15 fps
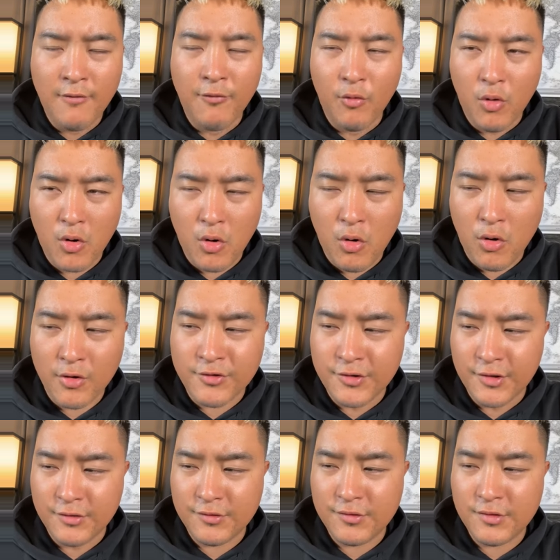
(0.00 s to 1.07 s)
of war
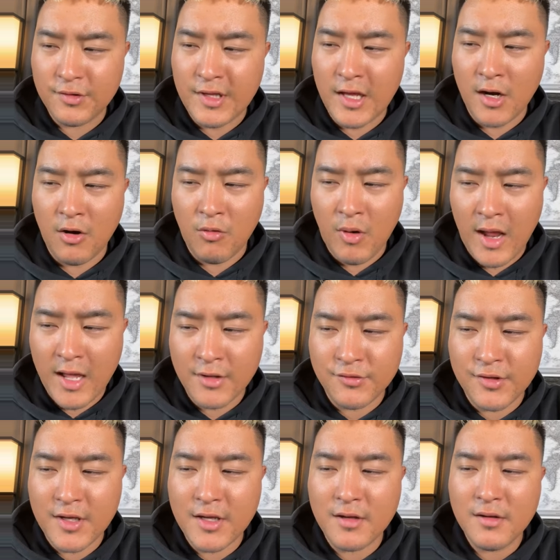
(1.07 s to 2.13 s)
horses that are
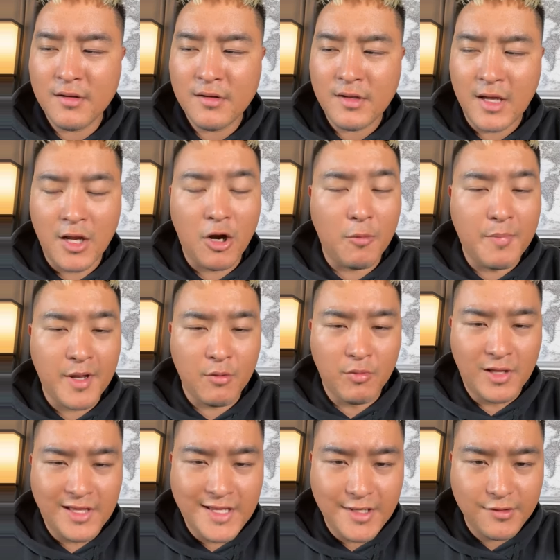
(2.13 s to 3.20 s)
rising and are being
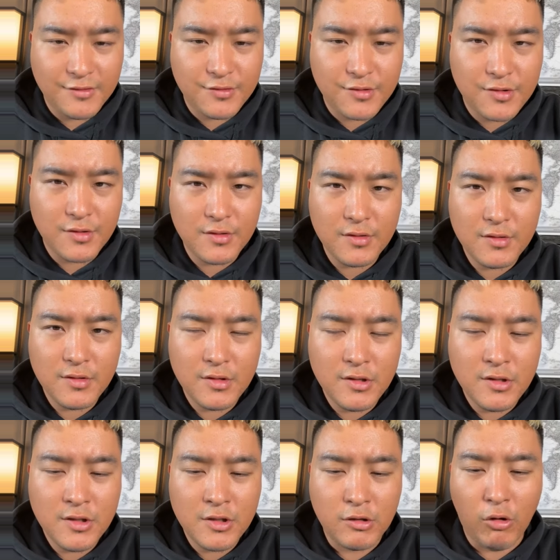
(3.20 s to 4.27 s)
released
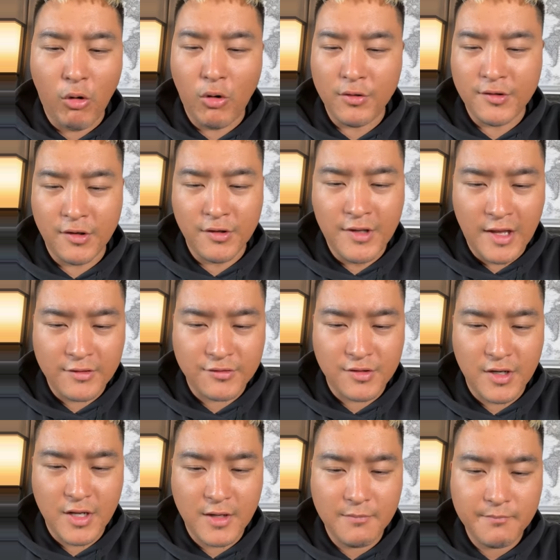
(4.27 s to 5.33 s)
towards their
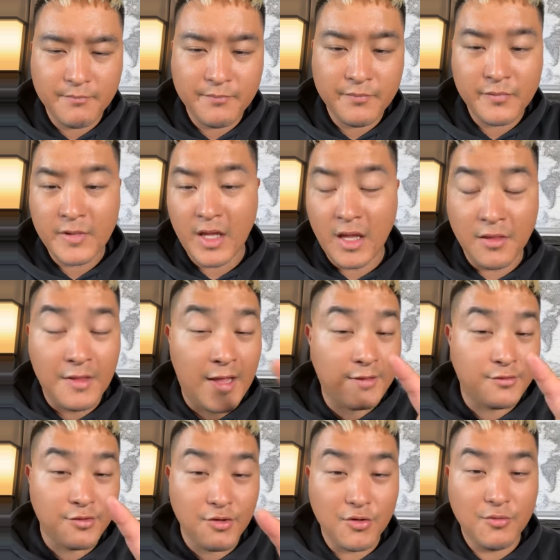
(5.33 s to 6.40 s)
destiny. And
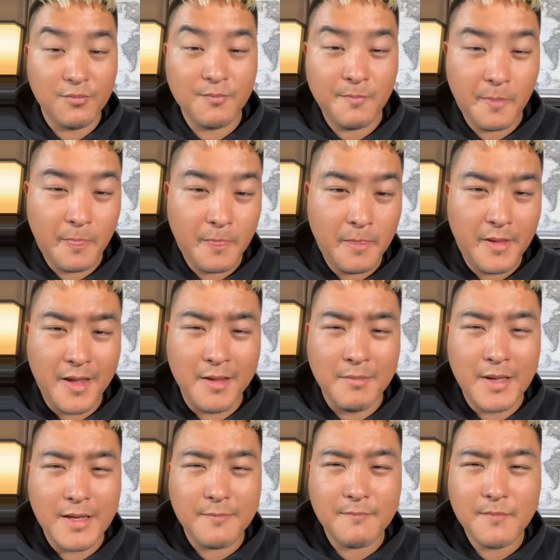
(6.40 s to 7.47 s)
that's you.
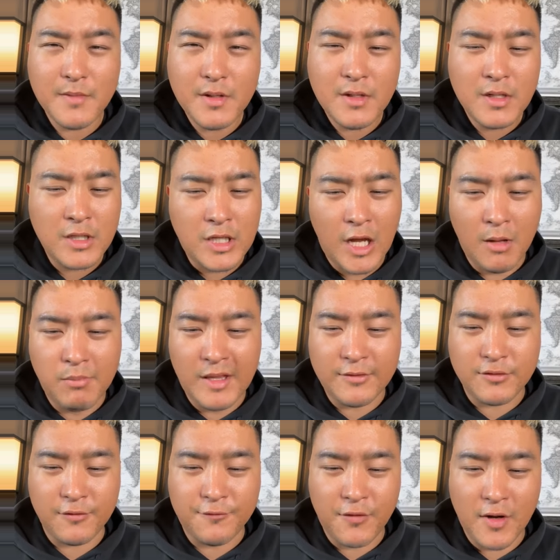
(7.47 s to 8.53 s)
Amen. God
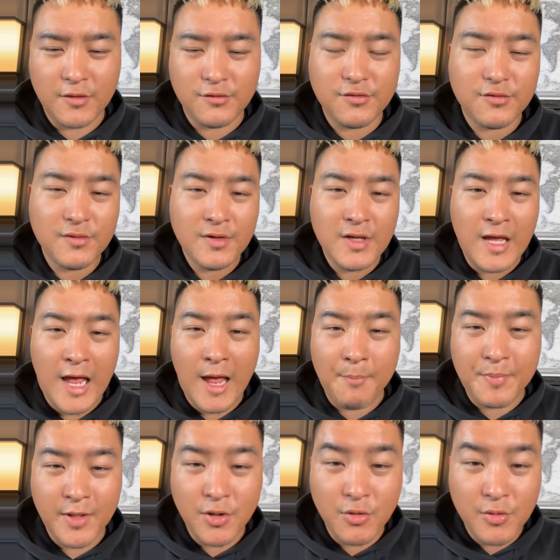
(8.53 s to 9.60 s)
bless you, friends.
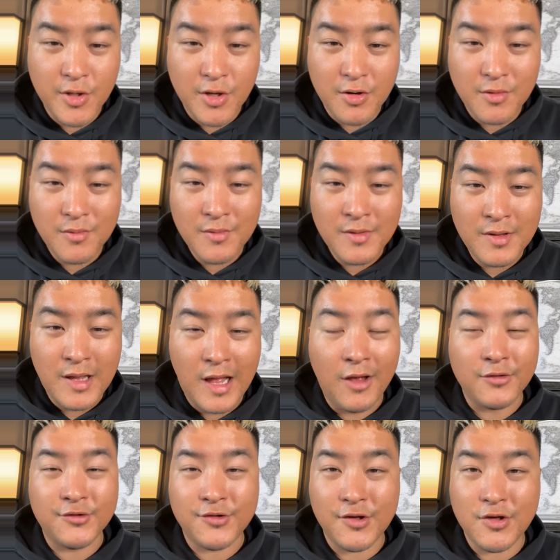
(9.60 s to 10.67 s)
Happy New Year.
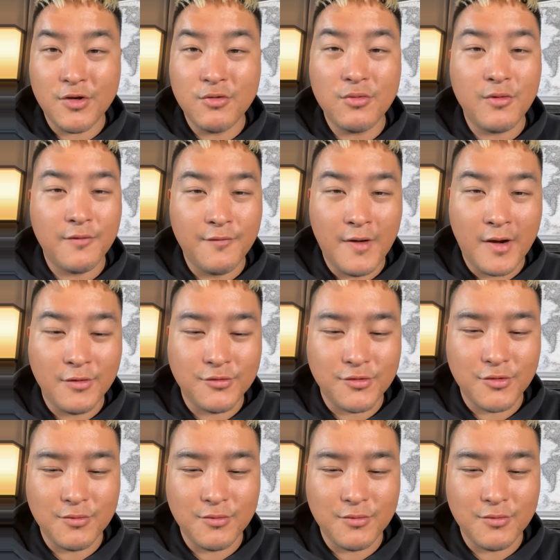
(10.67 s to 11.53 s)
I'll see you very